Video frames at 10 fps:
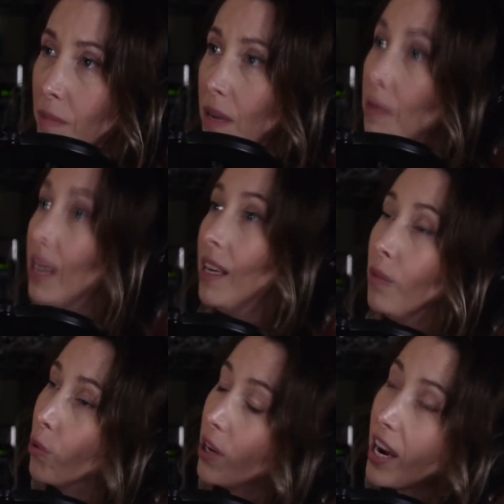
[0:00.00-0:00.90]
Maybe he
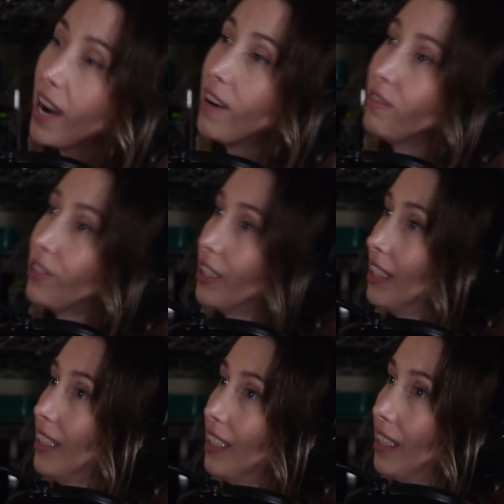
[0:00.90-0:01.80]
would have
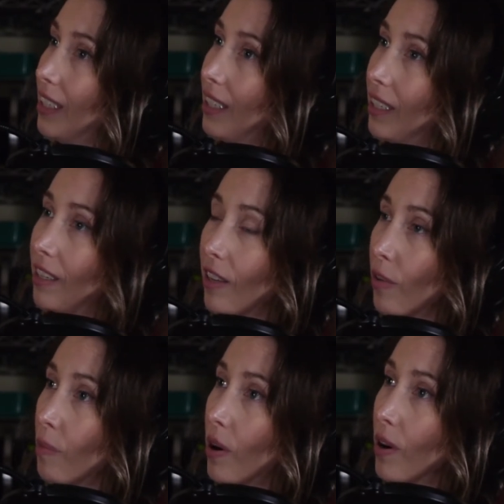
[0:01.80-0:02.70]
in
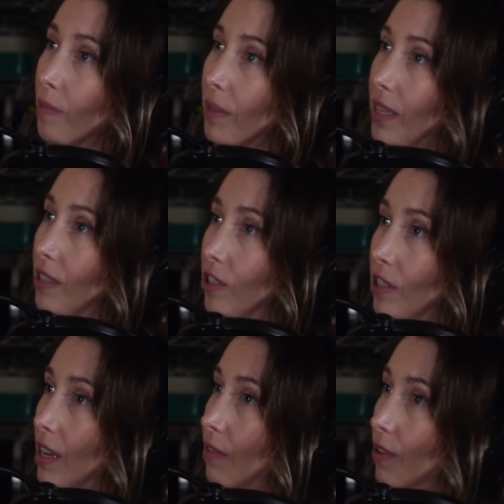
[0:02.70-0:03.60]
another part, but he just
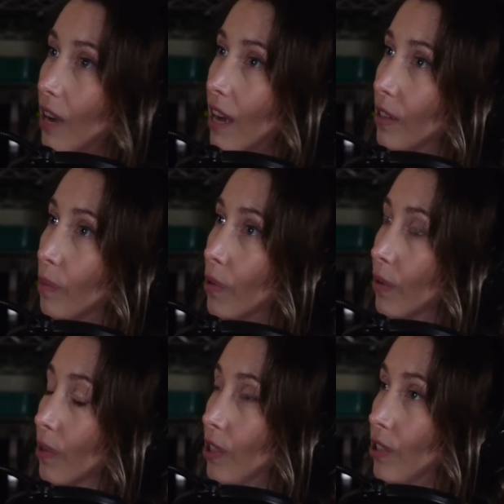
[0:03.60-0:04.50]
never got to the
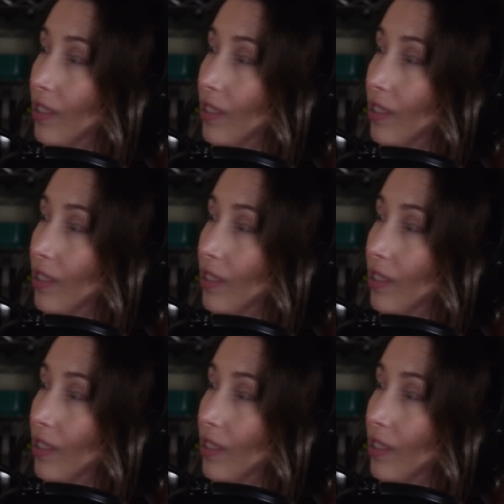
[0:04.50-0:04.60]
point where